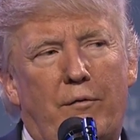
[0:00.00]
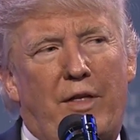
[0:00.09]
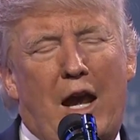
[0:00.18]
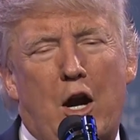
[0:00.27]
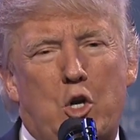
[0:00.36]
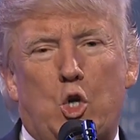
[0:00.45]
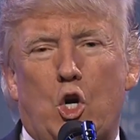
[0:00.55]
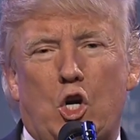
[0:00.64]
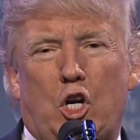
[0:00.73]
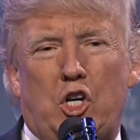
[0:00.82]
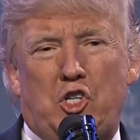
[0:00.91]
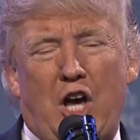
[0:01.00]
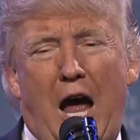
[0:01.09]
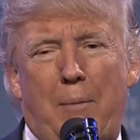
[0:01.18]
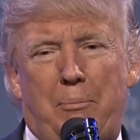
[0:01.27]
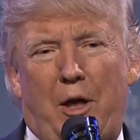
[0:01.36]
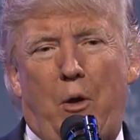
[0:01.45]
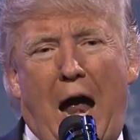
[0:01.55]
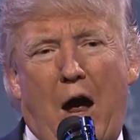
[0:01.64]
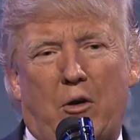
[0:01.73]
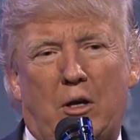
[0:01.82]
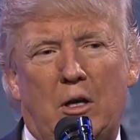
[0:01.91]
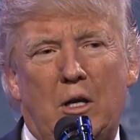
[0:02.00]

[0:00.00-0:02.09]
They don't do a good job, they're out.